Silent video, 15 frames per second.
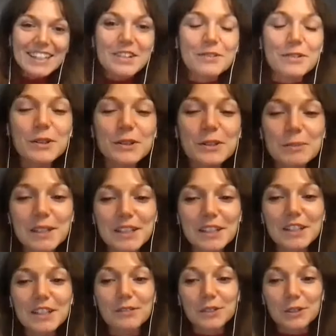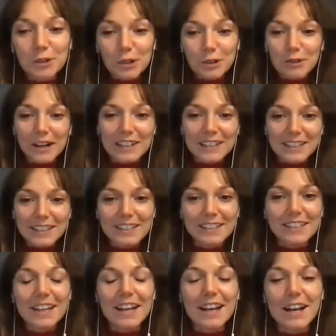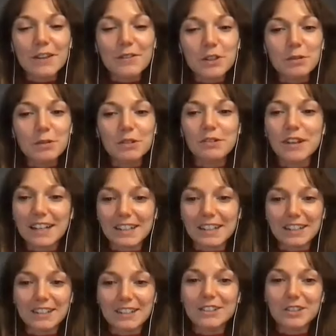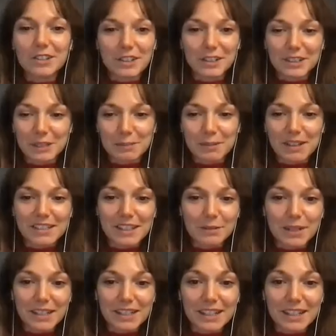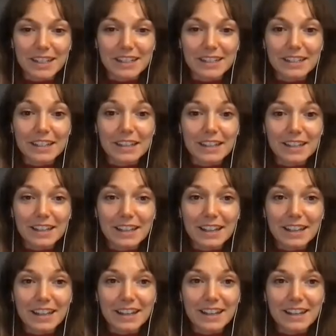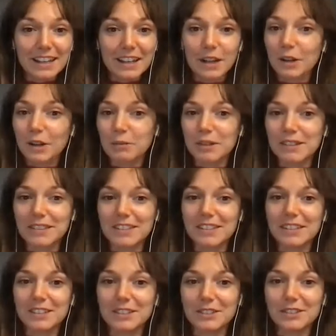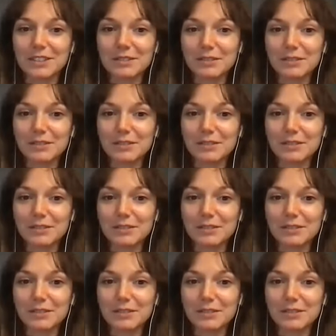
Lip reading: Well, speaking of your writing, have you been writing during this pandemic? And I'm guessing the answer.